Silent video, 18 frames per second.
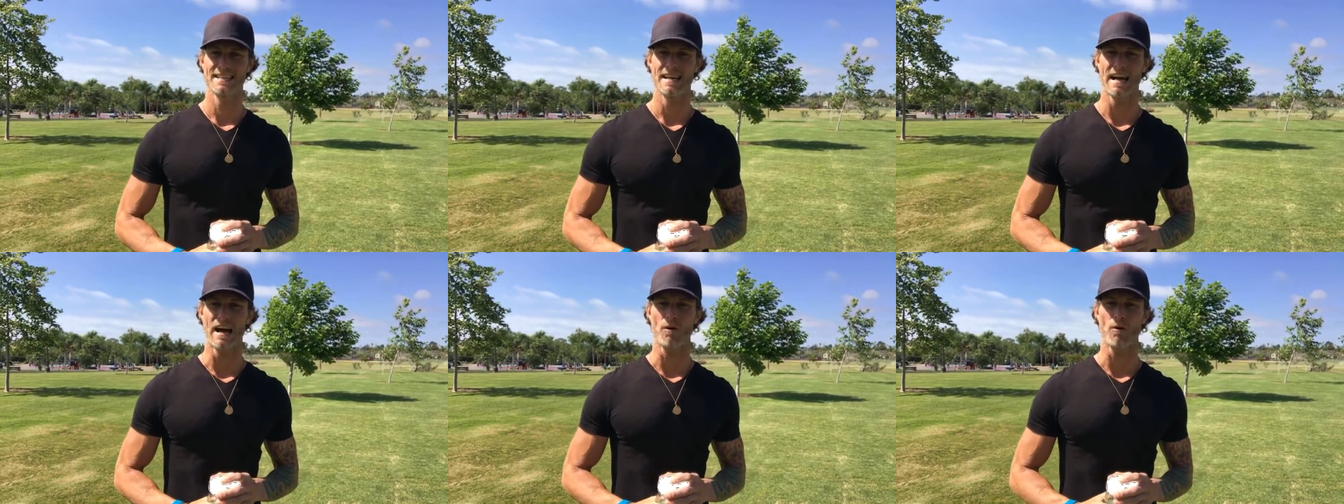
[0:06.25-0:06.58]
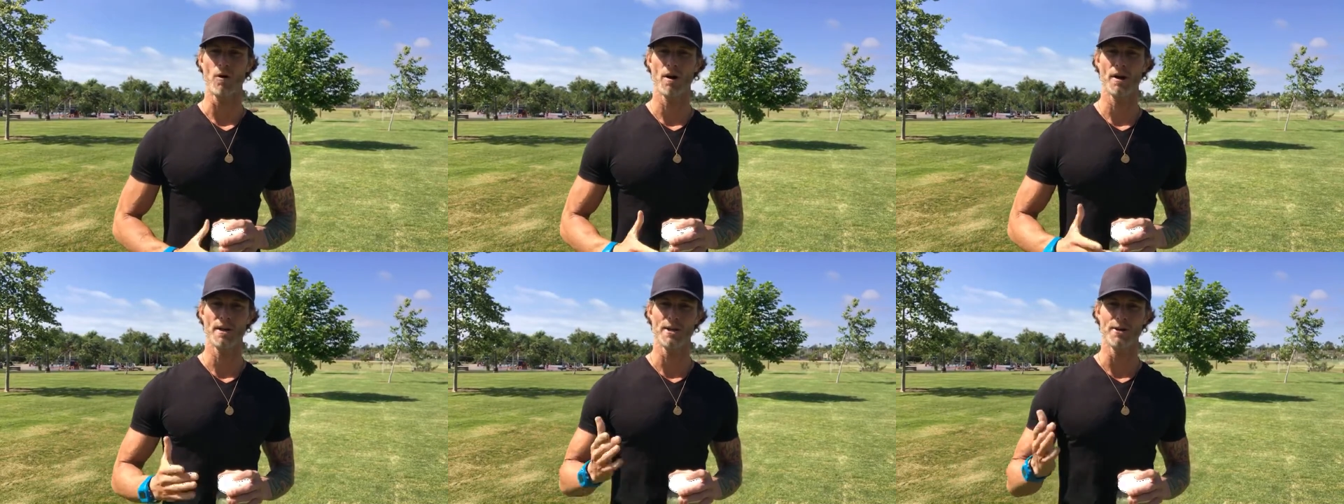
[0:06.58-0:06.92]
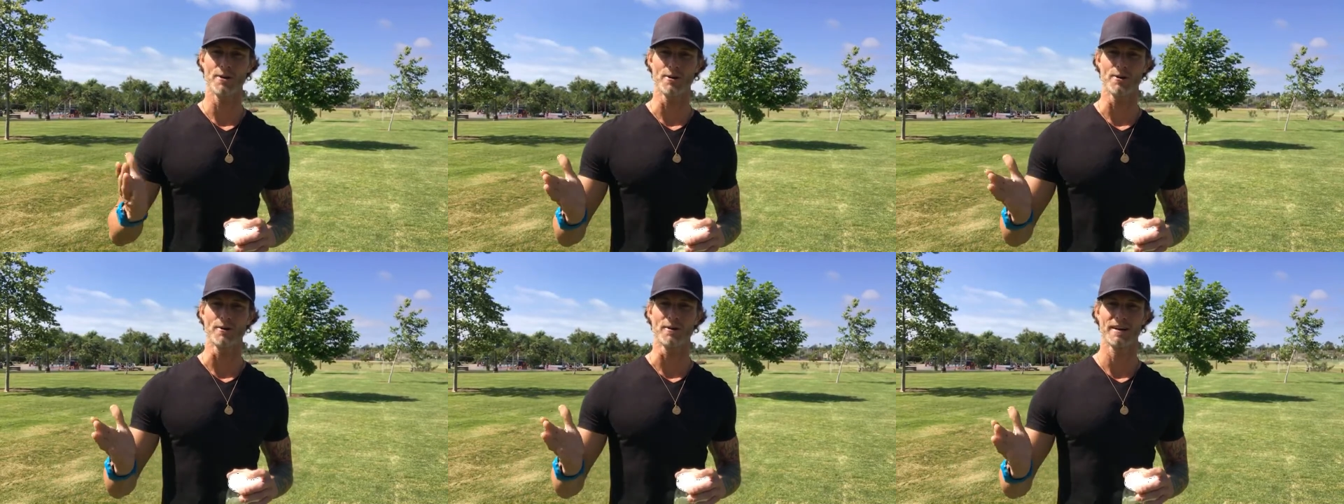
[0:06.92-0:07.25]
How are
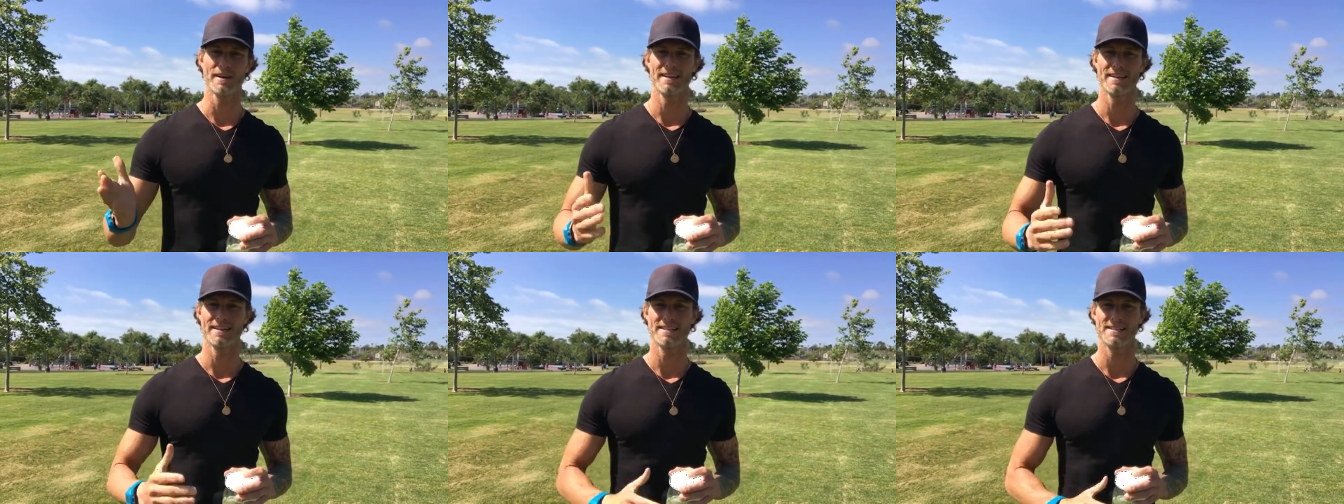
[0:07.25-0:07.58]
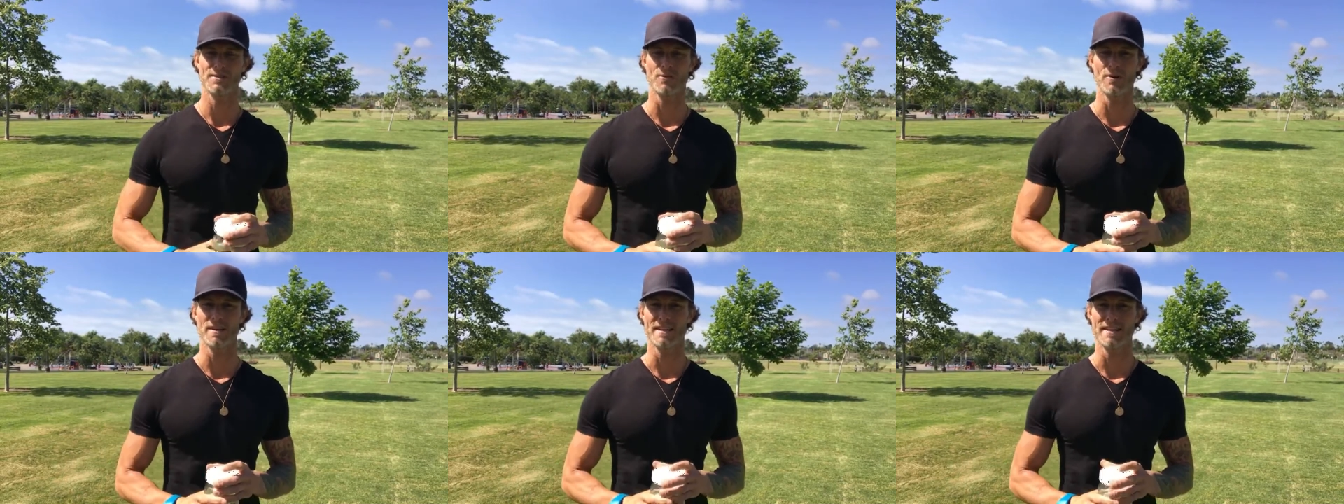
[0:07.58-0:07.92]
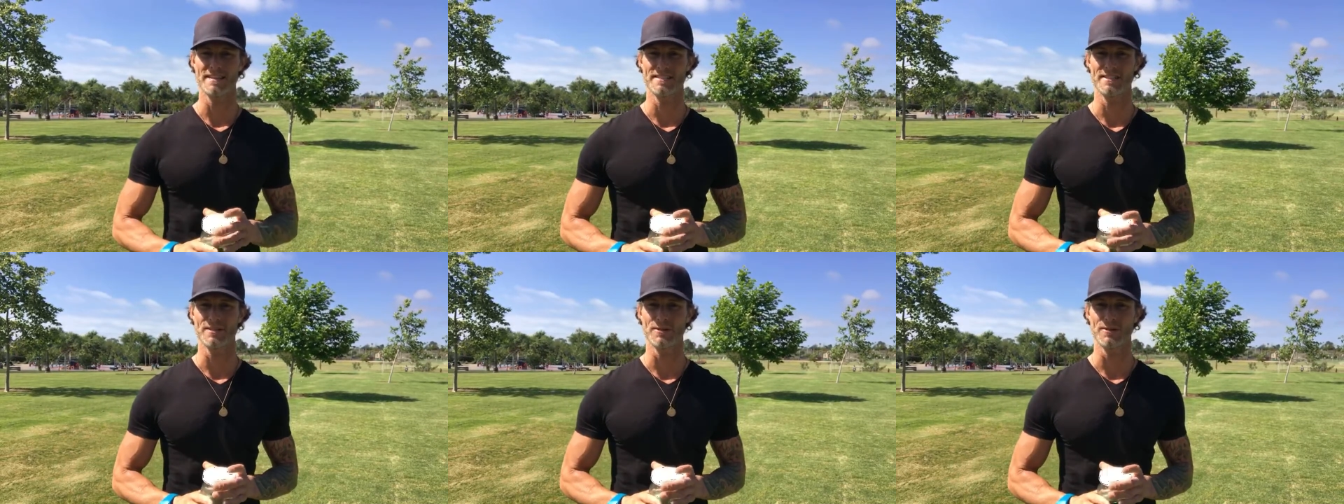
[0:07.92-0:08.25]
you? Just
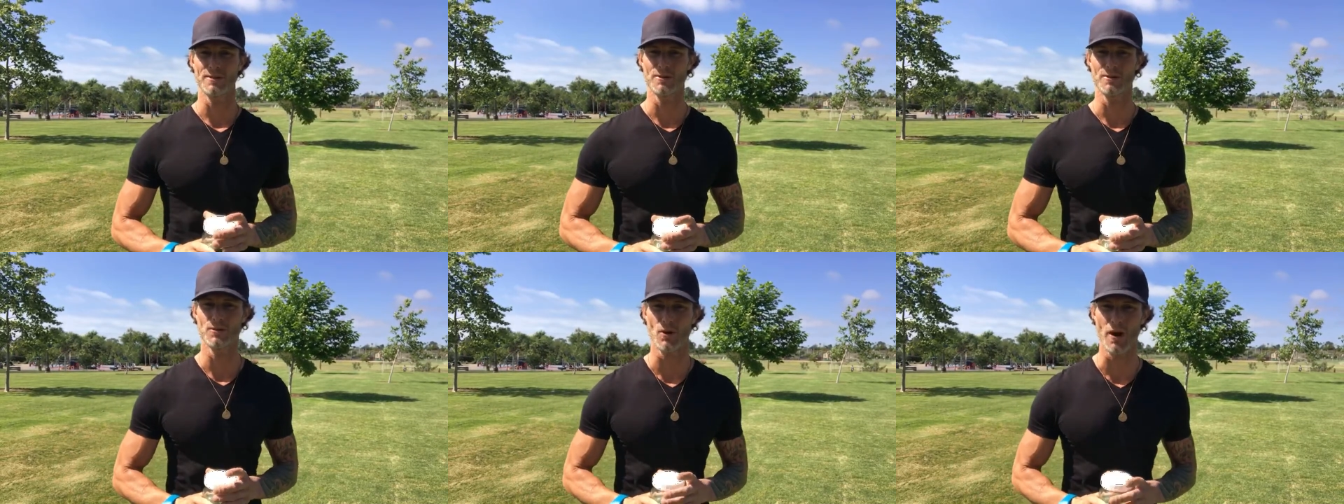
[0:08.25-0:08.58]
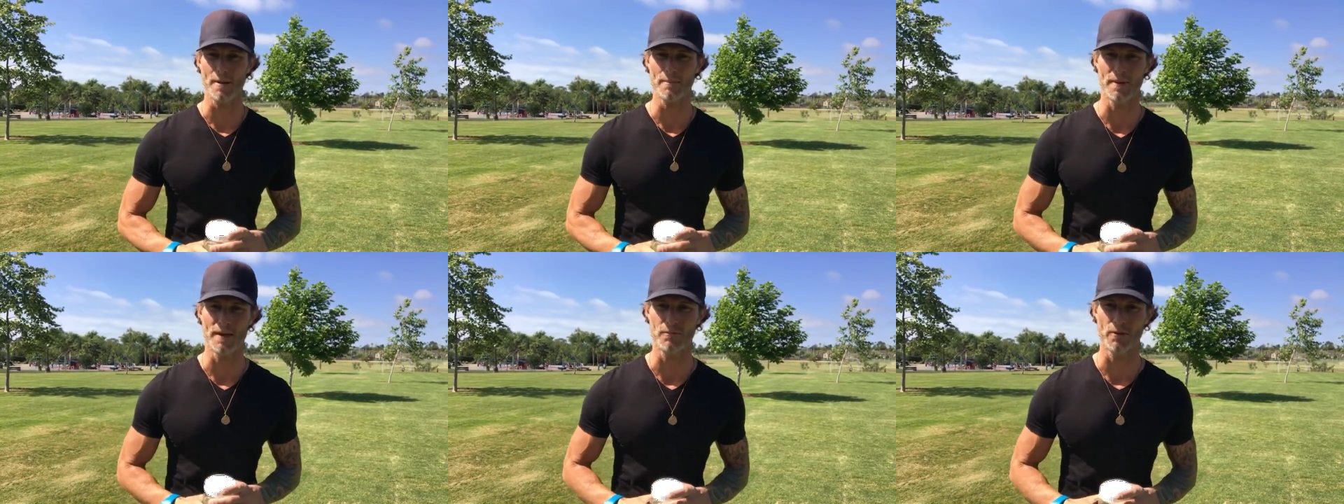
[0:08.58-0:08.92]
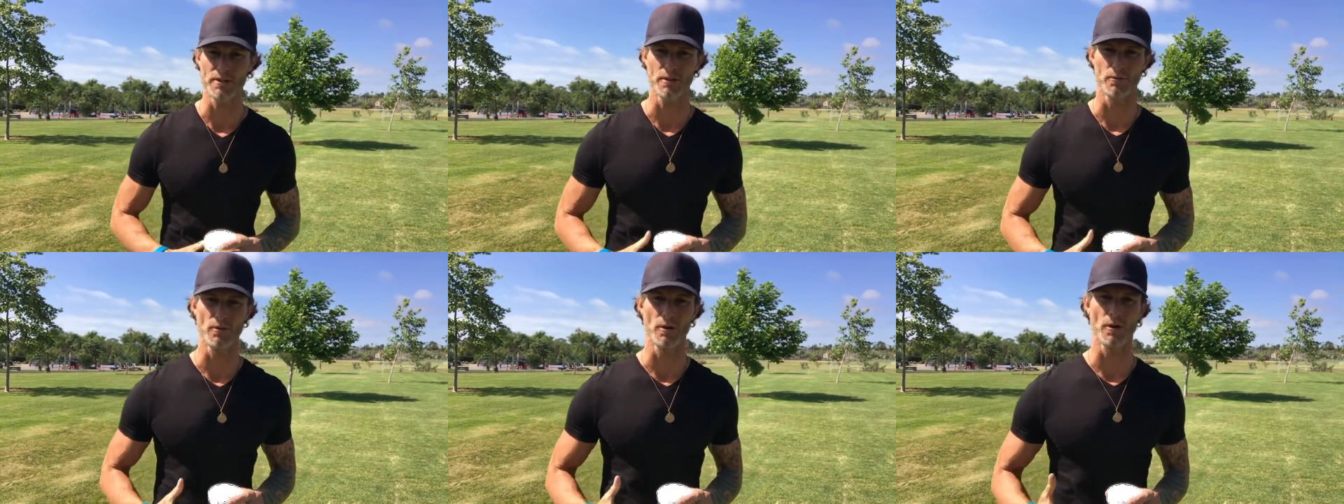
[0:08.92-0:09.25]
wanted to drop in with
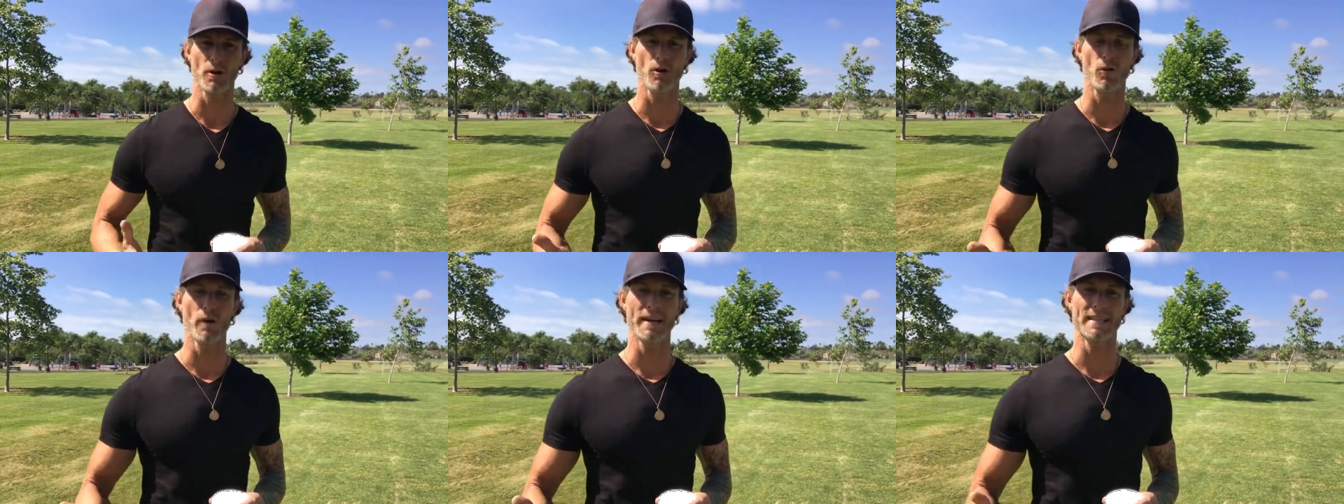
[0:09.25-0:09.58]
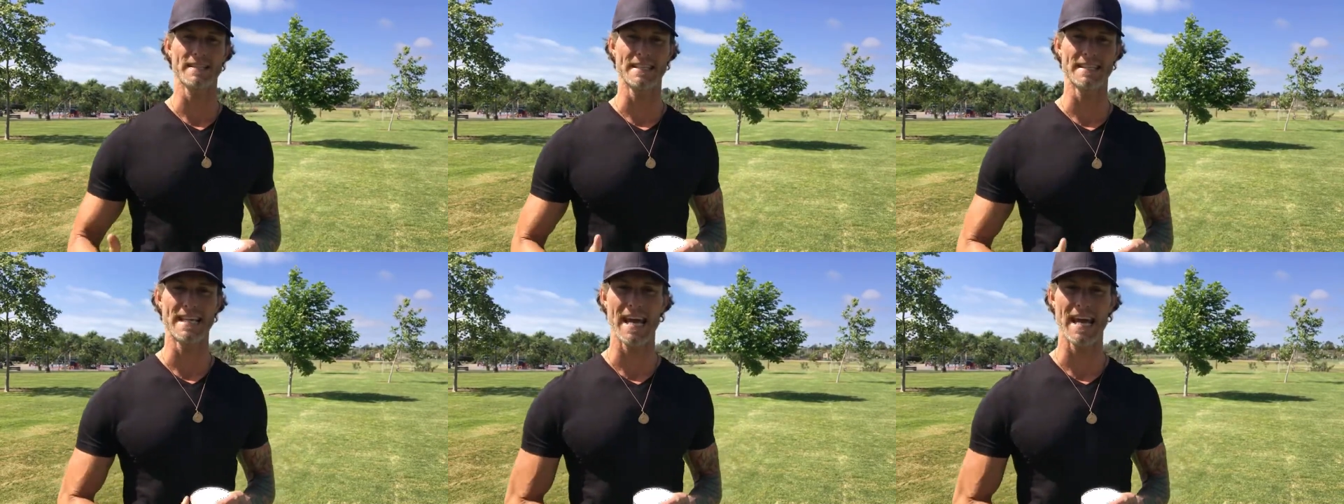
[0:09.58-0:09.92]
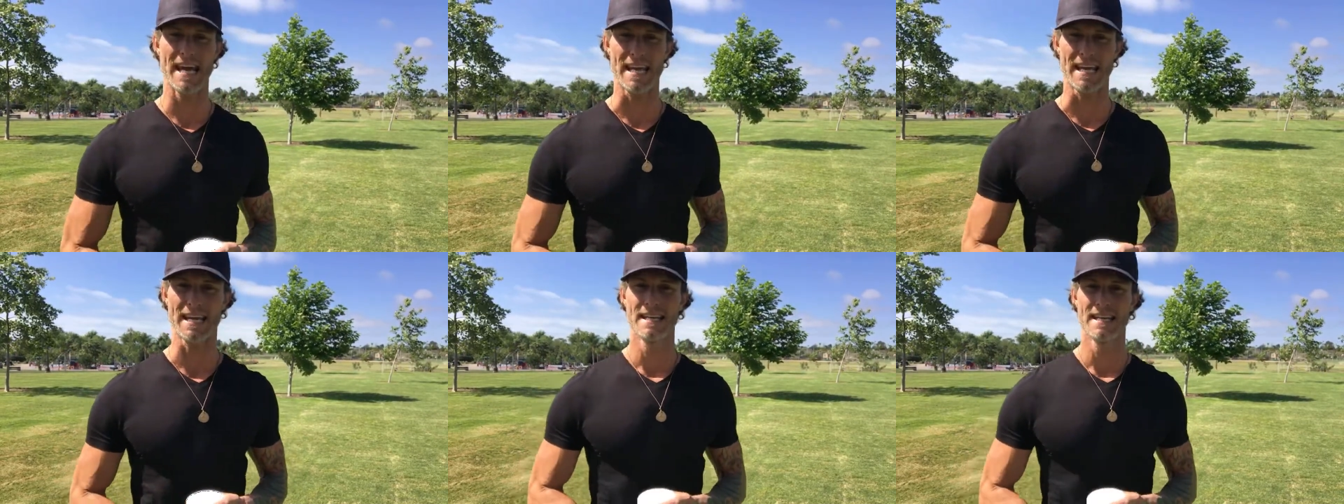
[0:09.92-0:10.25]
you real quick today.